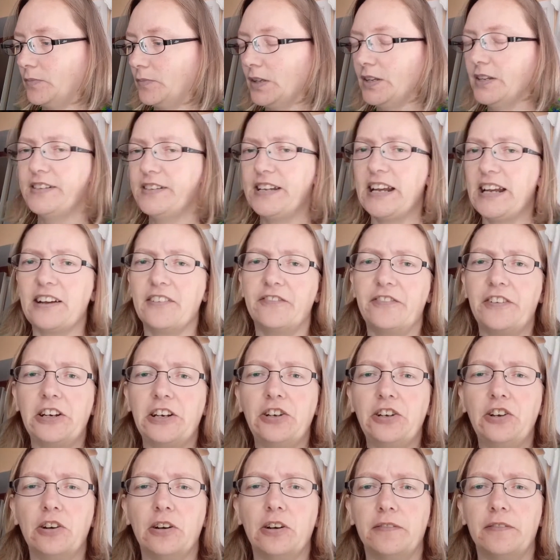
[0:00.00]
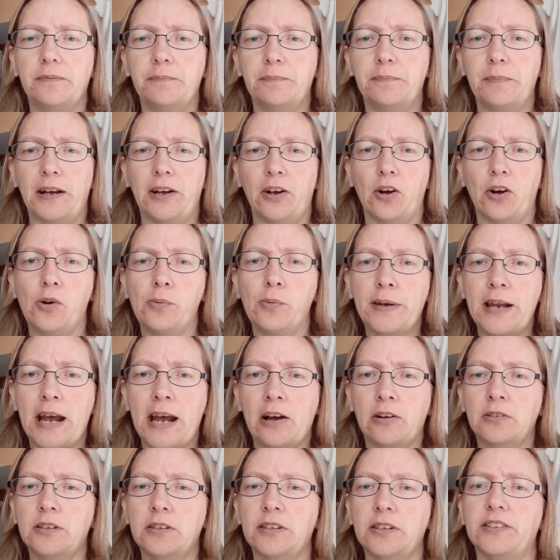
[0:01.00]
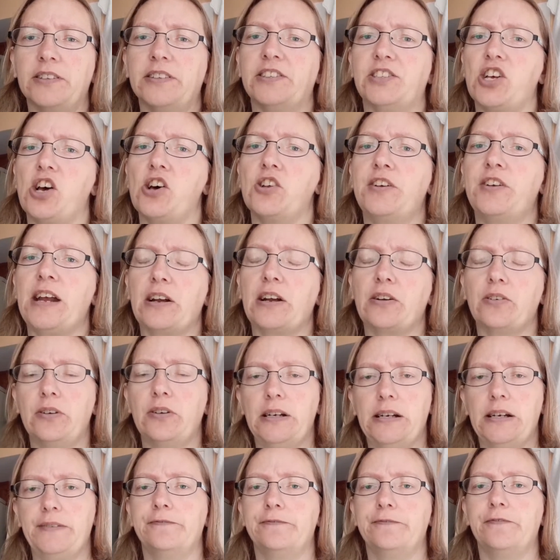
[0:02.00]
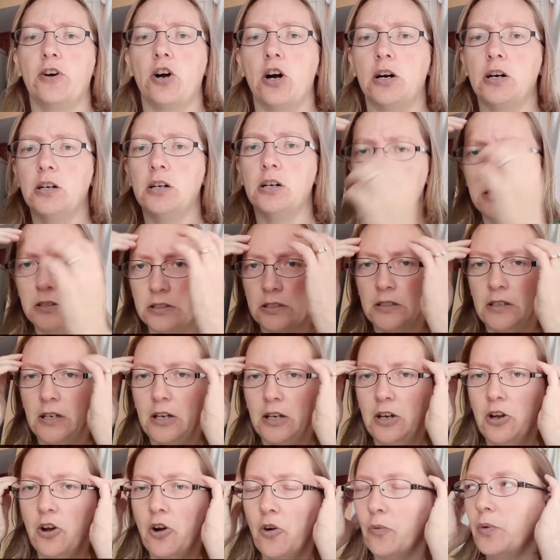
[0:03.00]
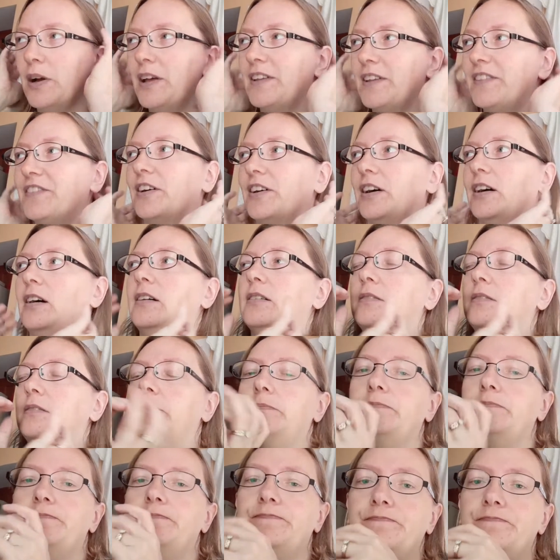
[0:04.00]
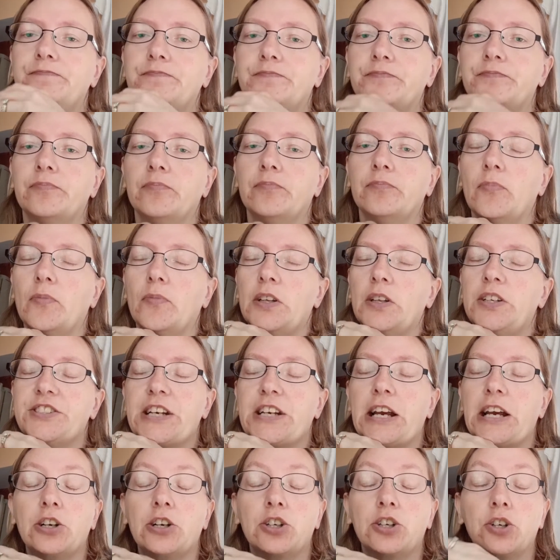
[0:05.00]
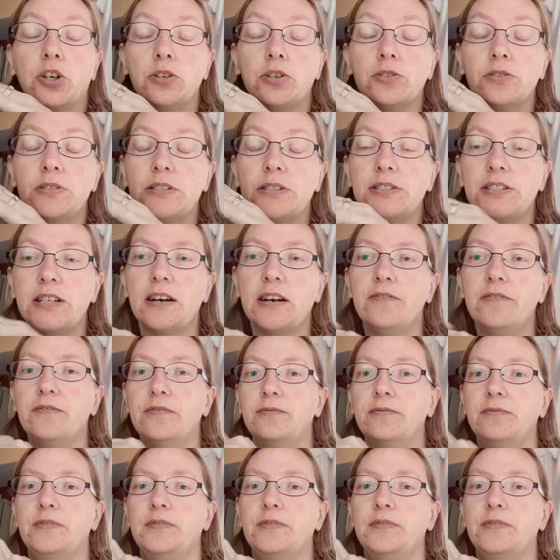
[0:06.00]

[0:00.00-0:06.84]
Take a video of my hometown because it's all decorated in fall with scarecrows and stuff.